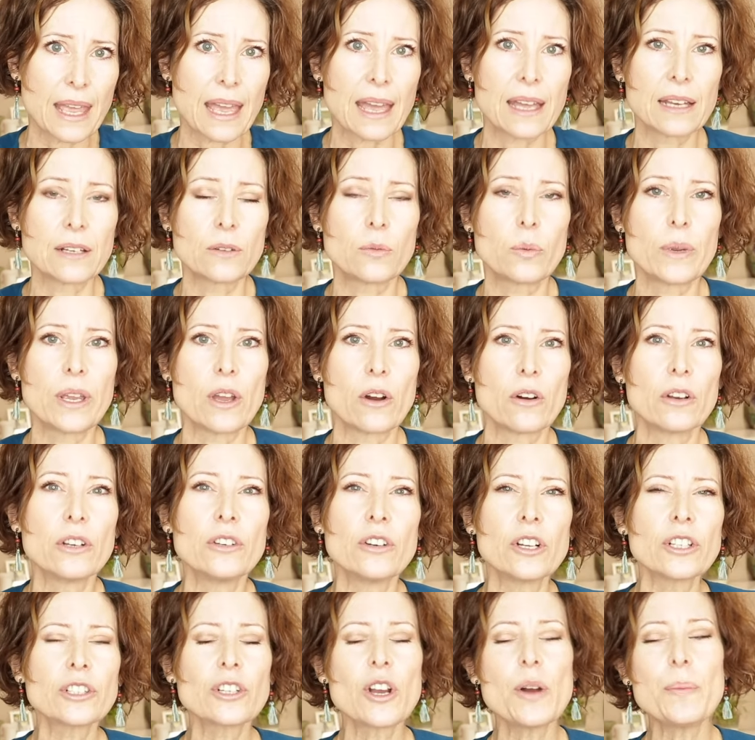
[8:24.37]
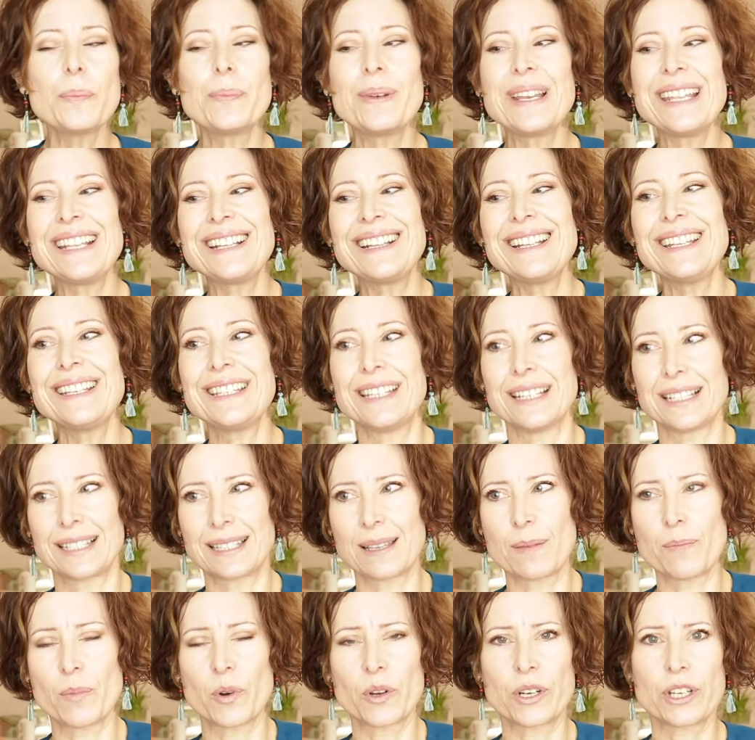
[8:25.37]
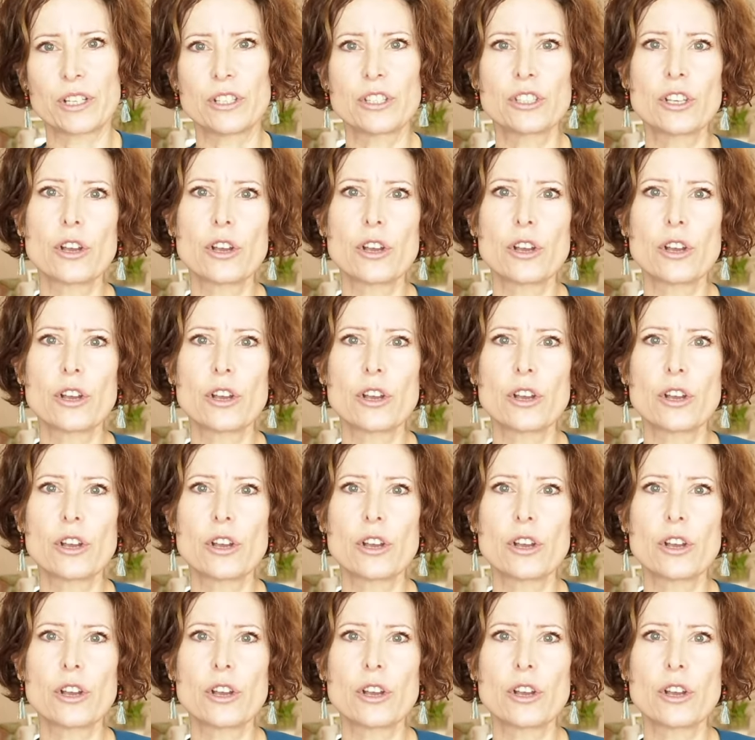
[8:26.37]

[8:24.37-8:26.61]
and we are not completely disembodied.